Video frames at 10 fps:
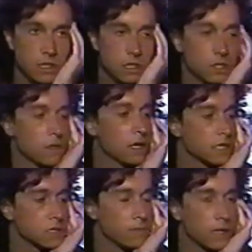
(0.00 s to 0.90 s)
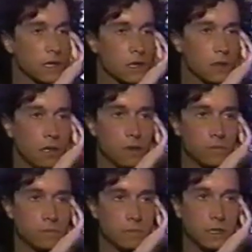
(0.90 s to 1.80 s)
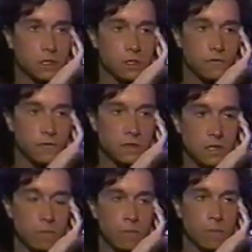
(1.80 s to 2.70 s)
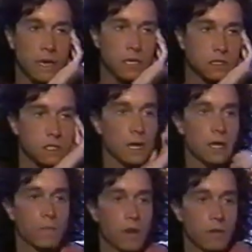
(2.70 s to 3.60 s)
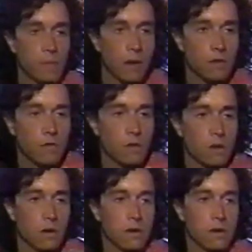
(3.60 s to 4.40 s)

Isn't there like some like surfing type of magazine that I could probably model for?